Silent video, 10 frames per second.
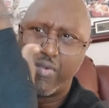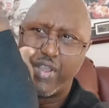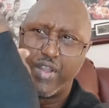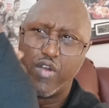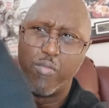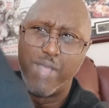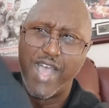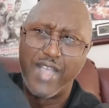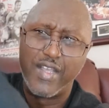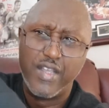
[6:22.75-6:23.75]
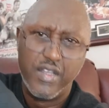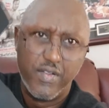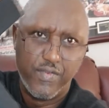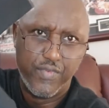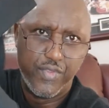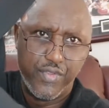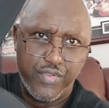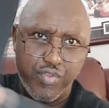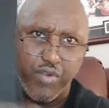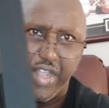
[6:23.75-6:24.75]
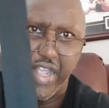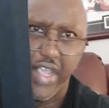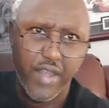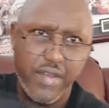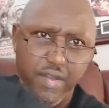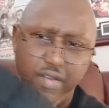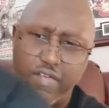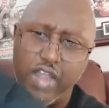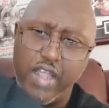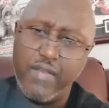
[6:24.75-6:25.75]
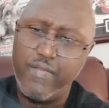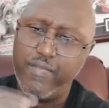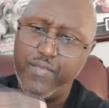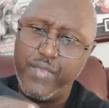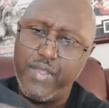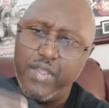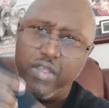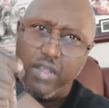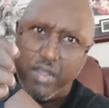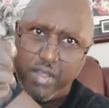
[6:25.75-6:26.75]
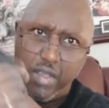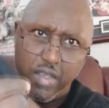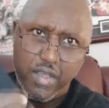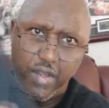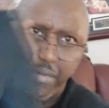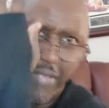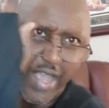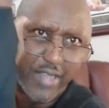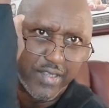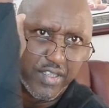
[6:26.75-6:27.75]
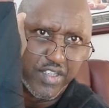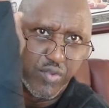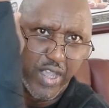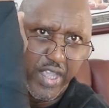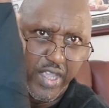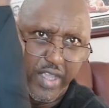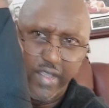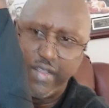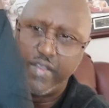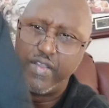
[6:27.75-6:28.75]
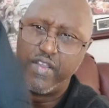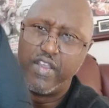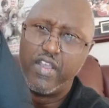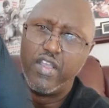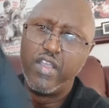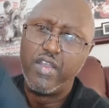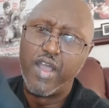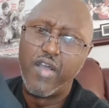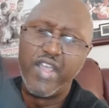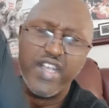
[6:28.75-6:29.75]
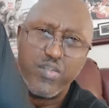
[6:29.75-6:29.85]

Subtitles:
we're gonna go back through the hand, right? Then back this way here. Now here's